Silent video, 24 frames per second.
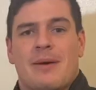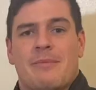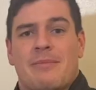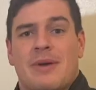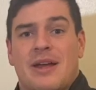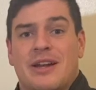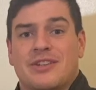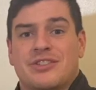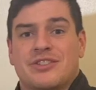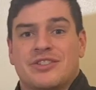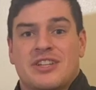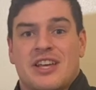
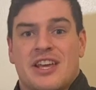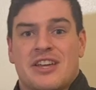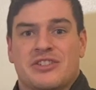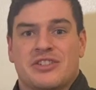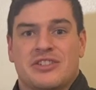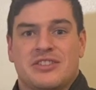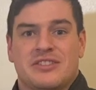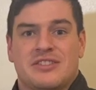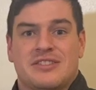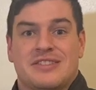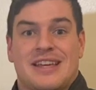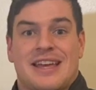bench
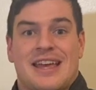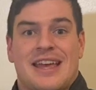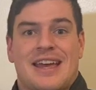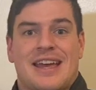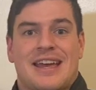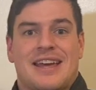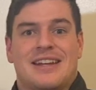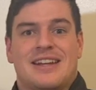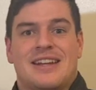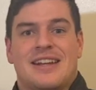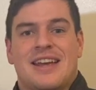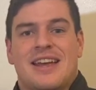sessions,
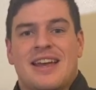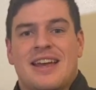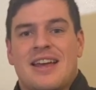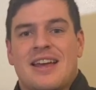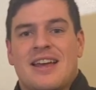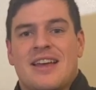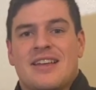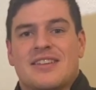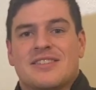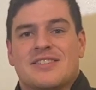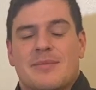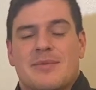and
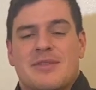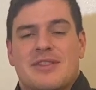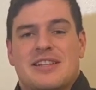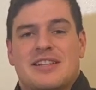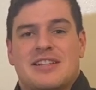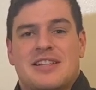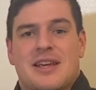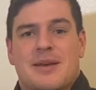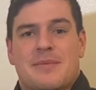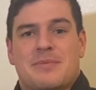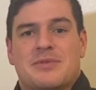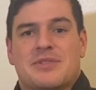some of the
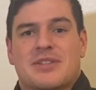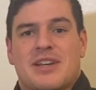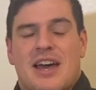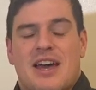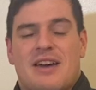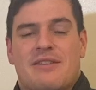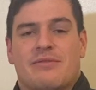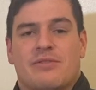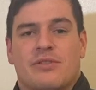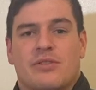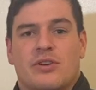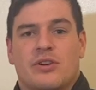tips
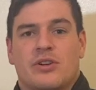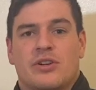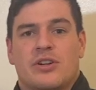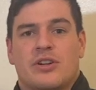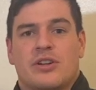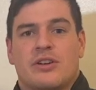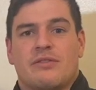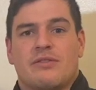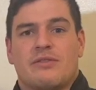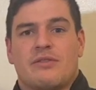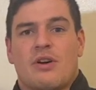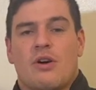I've
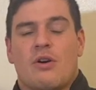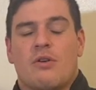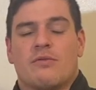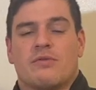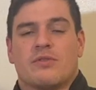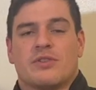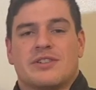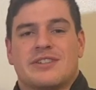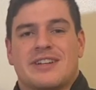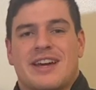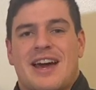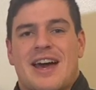learned
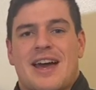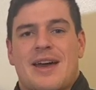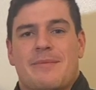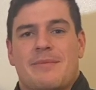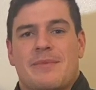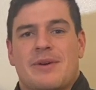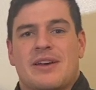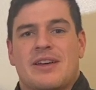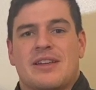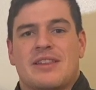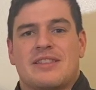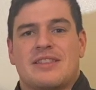over
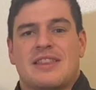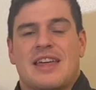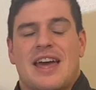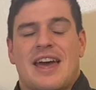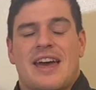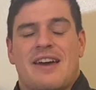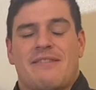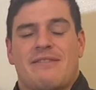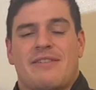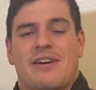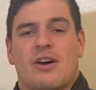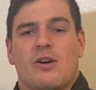time that
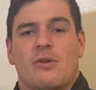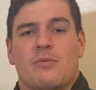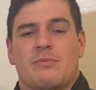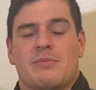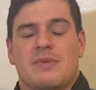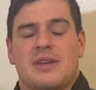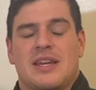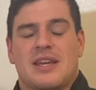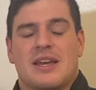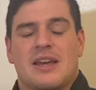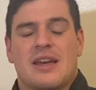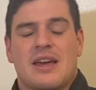have helped
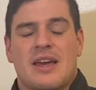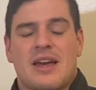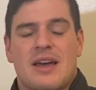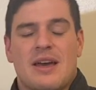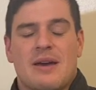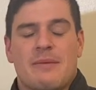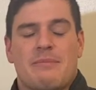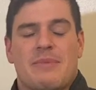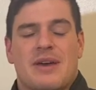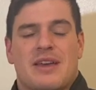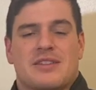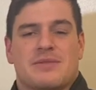me
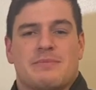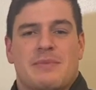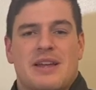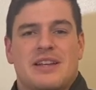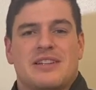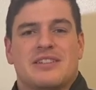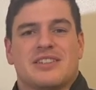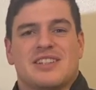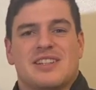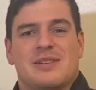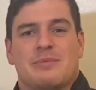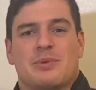best
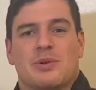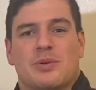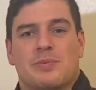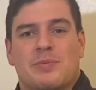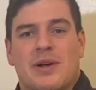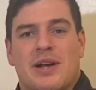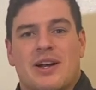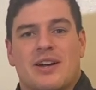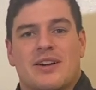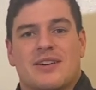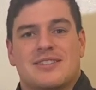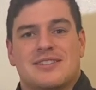mentally
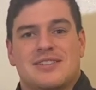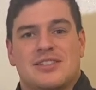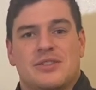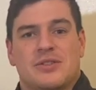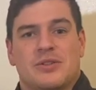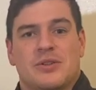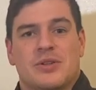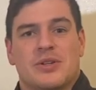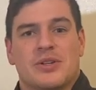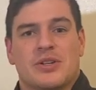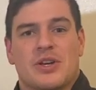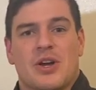prepare
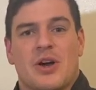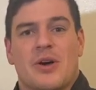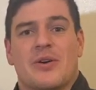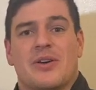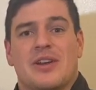to go